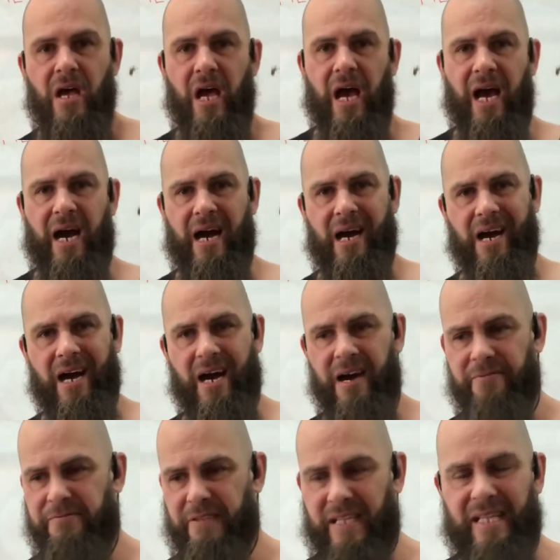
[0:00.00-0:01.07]
for
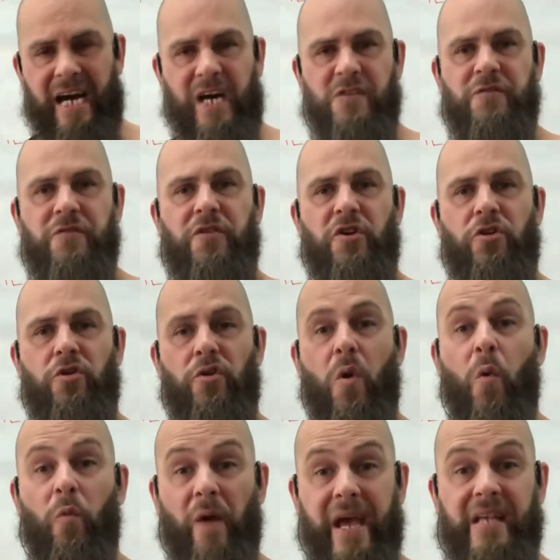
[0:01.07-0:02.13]
the last few
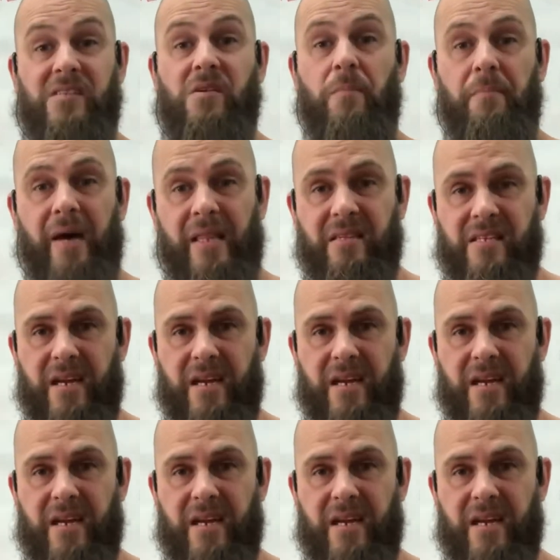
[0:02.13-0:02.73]
weeks or months,